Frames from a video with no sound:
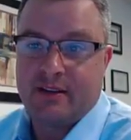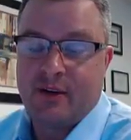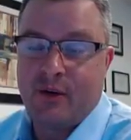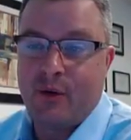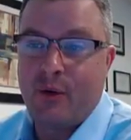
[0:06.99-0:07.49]

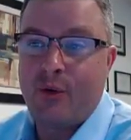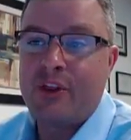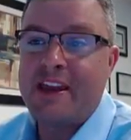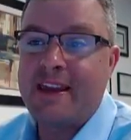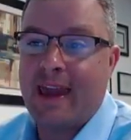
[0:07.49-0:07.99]

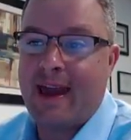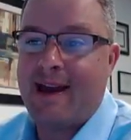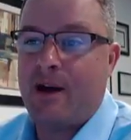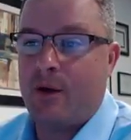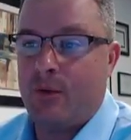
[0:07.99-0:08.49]
Holy
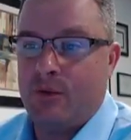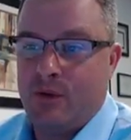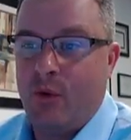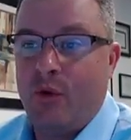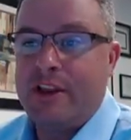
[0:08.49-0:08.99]
cow.
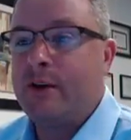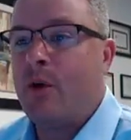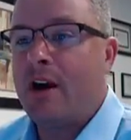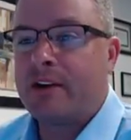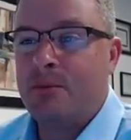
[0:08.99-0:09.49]
Holy
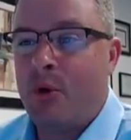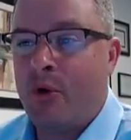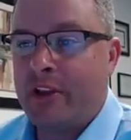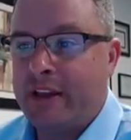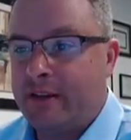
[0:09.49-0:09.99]

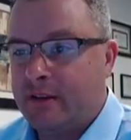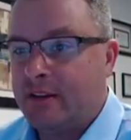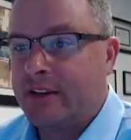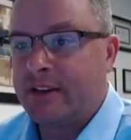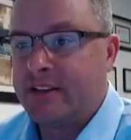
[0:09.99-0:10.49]
guacamole.
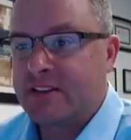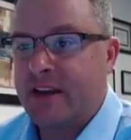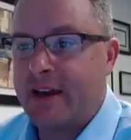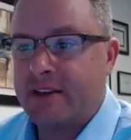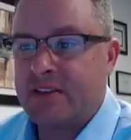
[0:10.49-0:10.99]
Look at this,
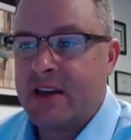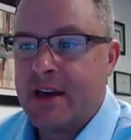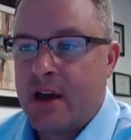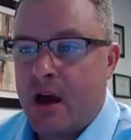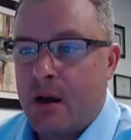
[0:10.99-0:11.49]
guys.
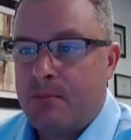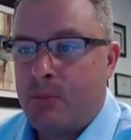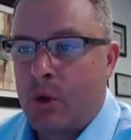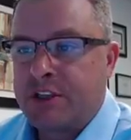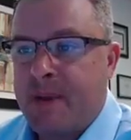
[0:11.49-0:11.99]

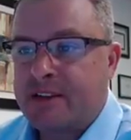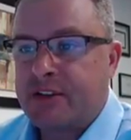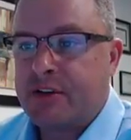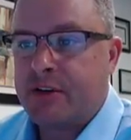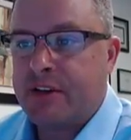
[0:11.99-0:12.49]
Mortgage-backed
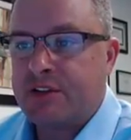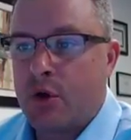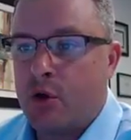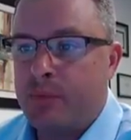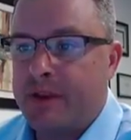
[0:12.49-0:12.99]
securities
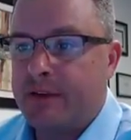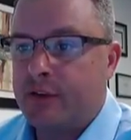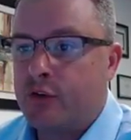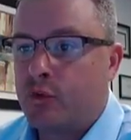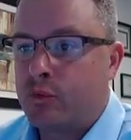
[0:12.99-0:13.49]
opened
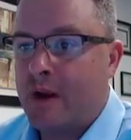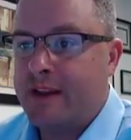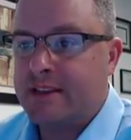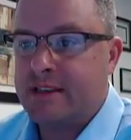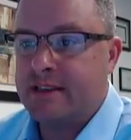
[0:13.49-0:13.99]

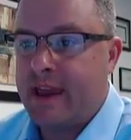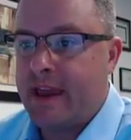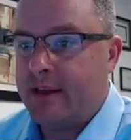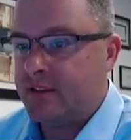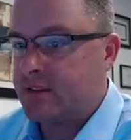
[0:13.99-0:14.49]
great
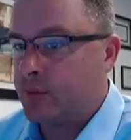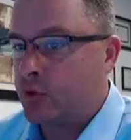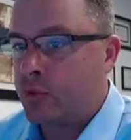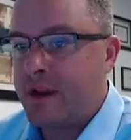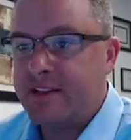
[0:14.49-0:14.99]
today. Some
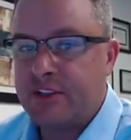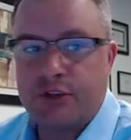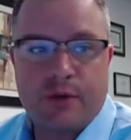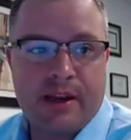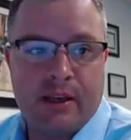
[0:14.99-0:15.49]
crazy
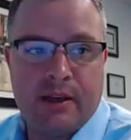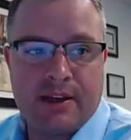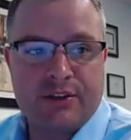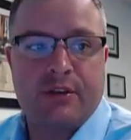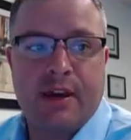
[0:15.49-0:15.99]
trading
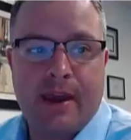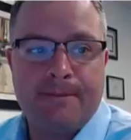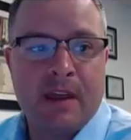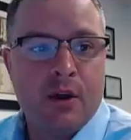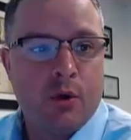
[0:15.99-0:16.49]
yesterday.
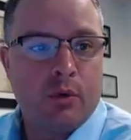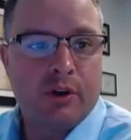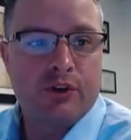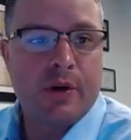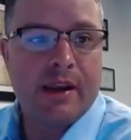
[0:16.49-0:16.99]
We're
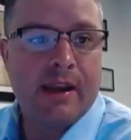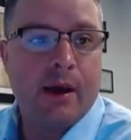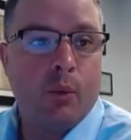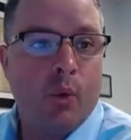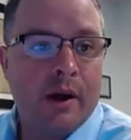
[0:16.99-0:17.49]
trading at
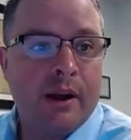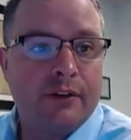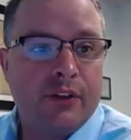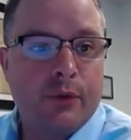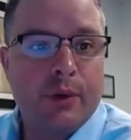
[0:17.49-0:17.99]

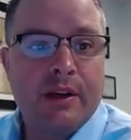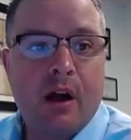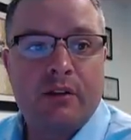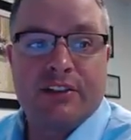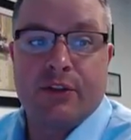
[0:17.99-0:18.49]

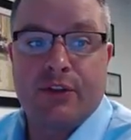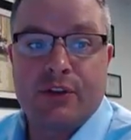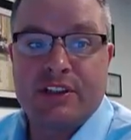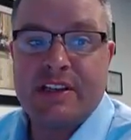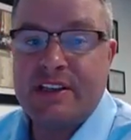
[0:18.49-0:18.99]

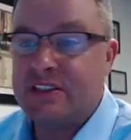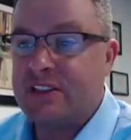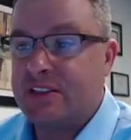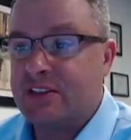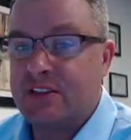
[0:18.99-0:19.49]

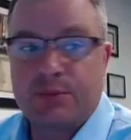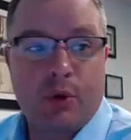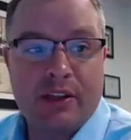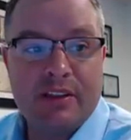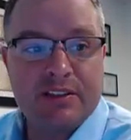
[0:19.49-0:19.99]
$103.13 this
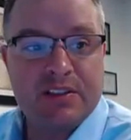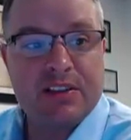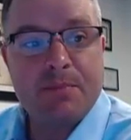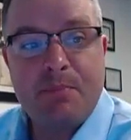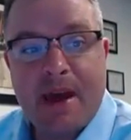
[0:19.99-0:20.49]
morning. This is
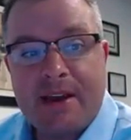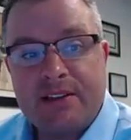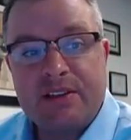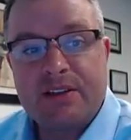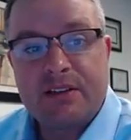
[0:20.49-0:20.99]
the
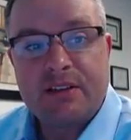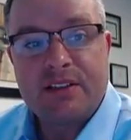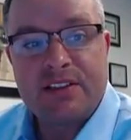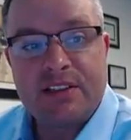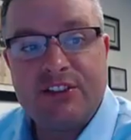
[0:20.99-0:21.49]
best
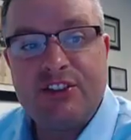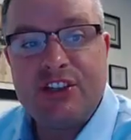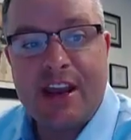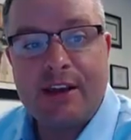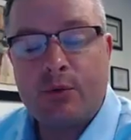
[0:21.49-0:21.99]
since
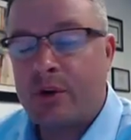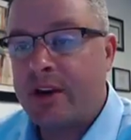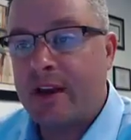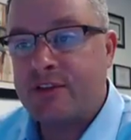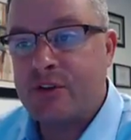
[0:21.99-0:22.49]

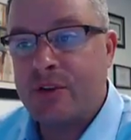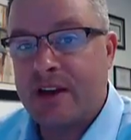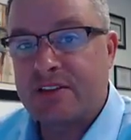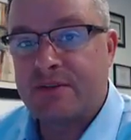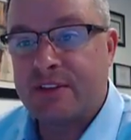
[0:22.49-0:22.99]
January of
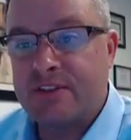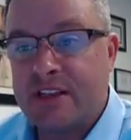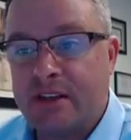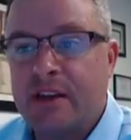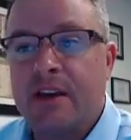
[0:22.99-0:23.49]

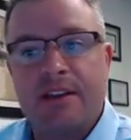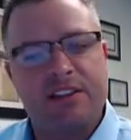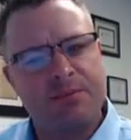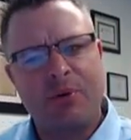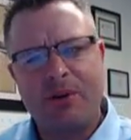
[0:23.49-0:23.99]
2015. This
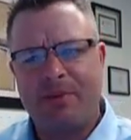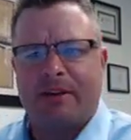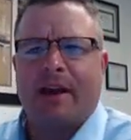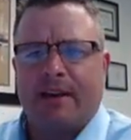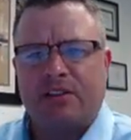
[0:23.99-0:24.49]
is pretty big,
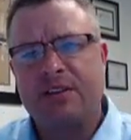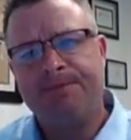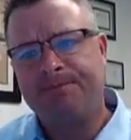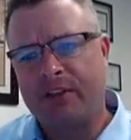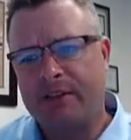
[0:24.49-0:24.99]
guys.
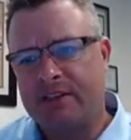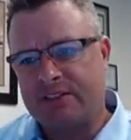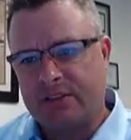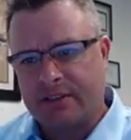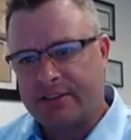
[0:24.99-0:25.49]
Look at
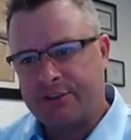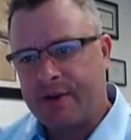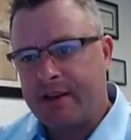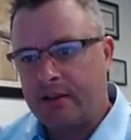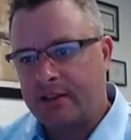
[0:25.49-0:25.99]
this. Look at this
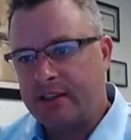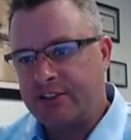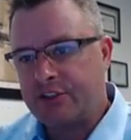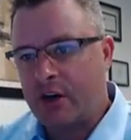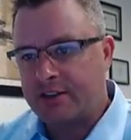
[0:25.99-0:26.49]
trading. Look at these
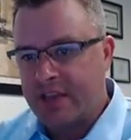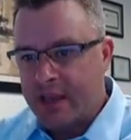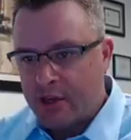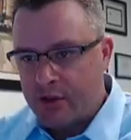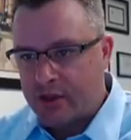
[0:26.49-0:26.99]
charts.
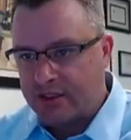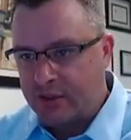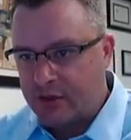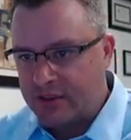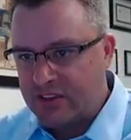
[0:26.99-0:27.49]
You
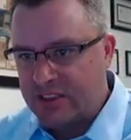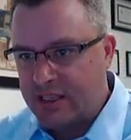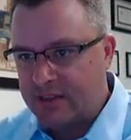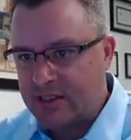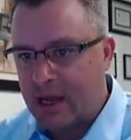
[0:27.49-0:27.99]
can see
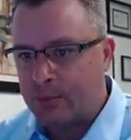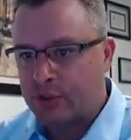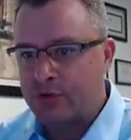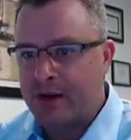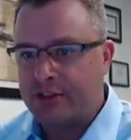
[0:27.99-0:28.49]
this upward
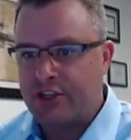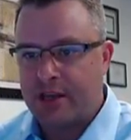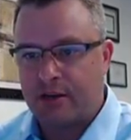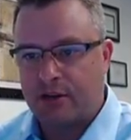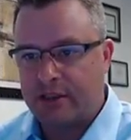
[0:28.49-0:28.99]
trading
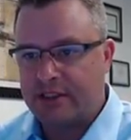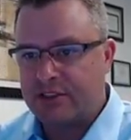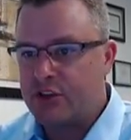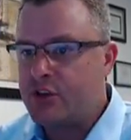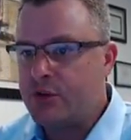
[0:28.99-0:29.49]
channel. Look at this
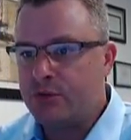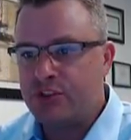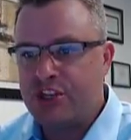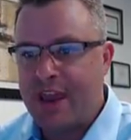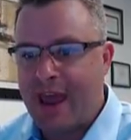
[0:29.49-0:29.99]

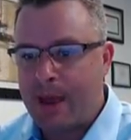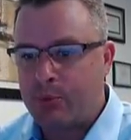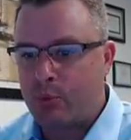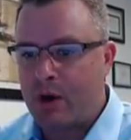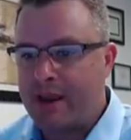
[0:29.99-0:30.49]
huge gap
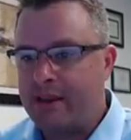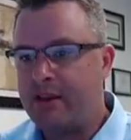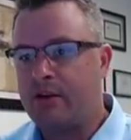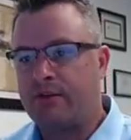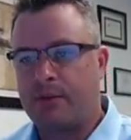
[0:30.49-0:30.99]
right
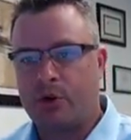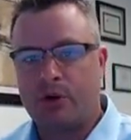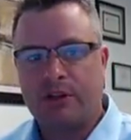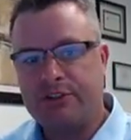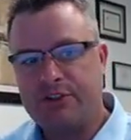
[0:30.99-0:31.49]
here from
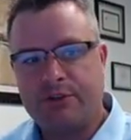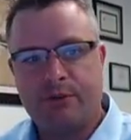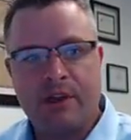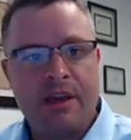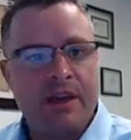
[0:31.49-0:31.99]
early
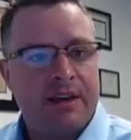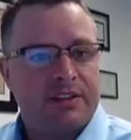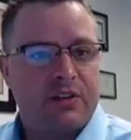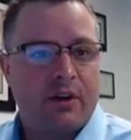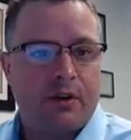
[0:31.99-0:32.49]
June.
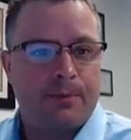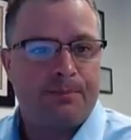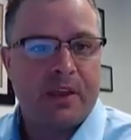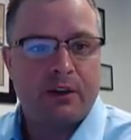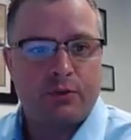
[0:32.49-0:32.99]
So
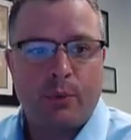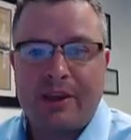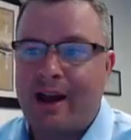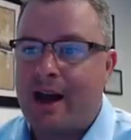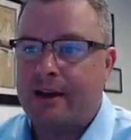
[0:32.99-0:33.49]
here's what we
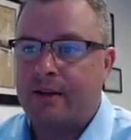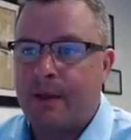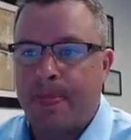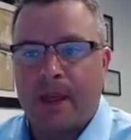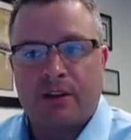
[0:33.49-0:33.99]
got.
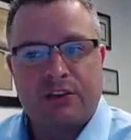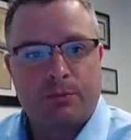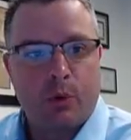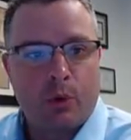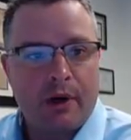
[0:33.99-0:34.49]

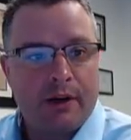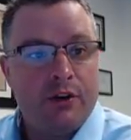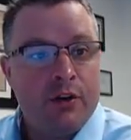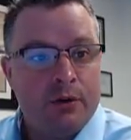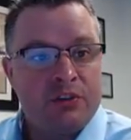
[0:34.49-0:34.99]

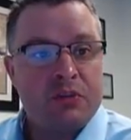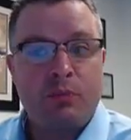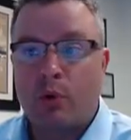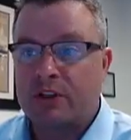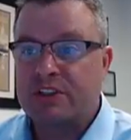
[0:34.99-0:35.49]
New
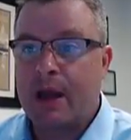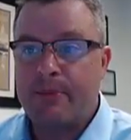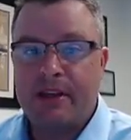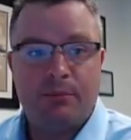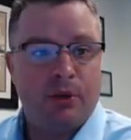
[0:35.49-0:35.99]
supports
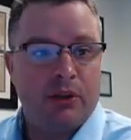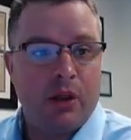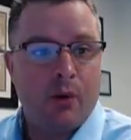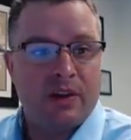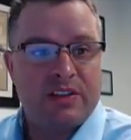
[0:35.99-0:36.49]
coming in
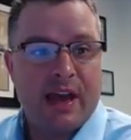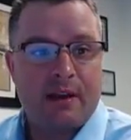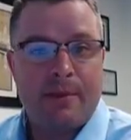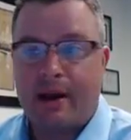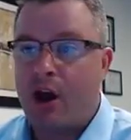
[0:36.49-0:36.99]
below us at
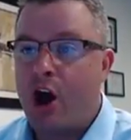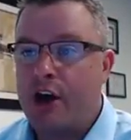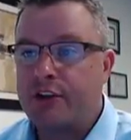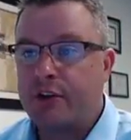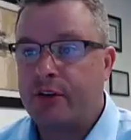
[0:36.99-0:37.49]
about
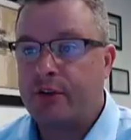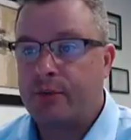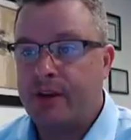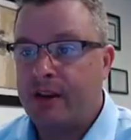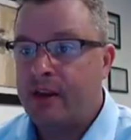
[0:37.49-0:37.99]

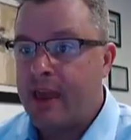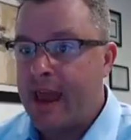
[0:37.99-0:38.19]
103.